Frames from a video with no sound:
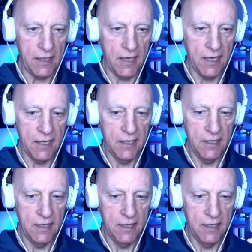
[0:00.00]

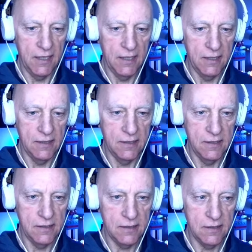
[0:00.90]

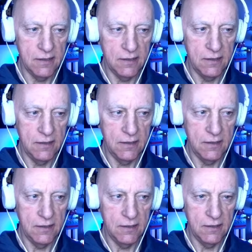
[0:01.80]
And
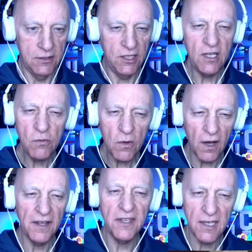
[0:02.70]
you know
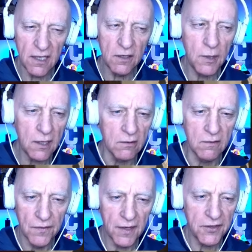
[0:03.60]
what? I think I will.
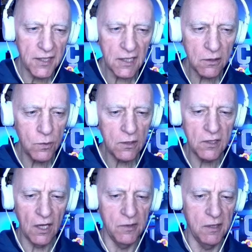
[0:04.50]
I think I will
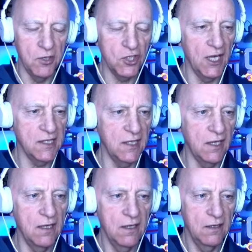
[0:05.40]
go with the machete.
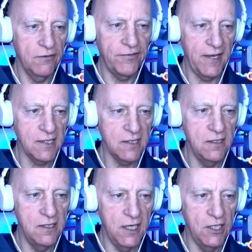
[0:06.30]
Fast
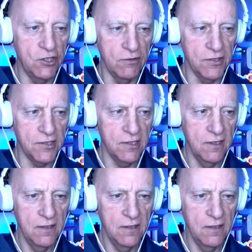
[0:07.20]
and dangerous.